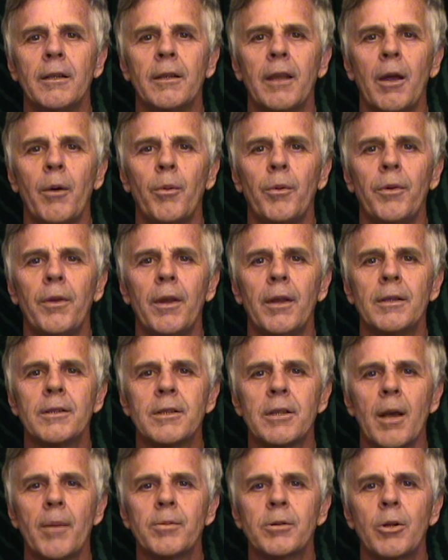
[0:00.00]
that they would then
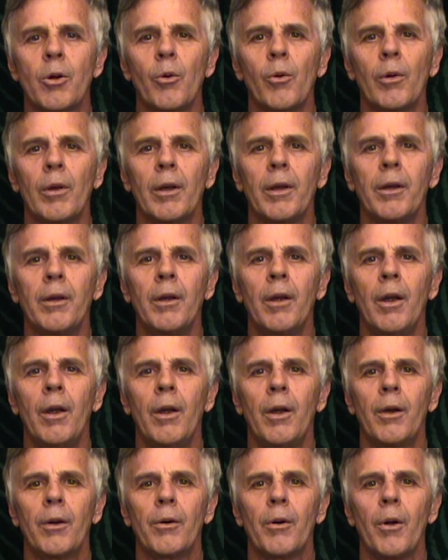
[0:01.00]
subsequently
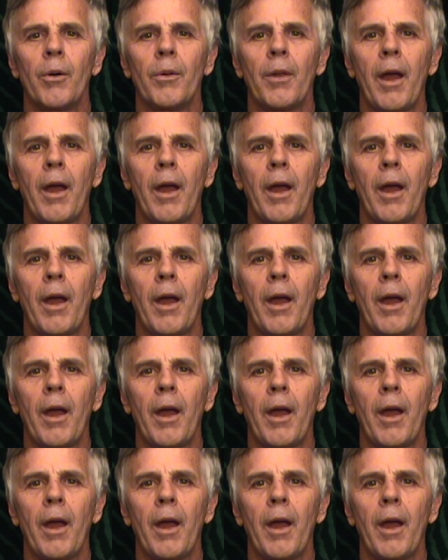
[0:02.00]
grow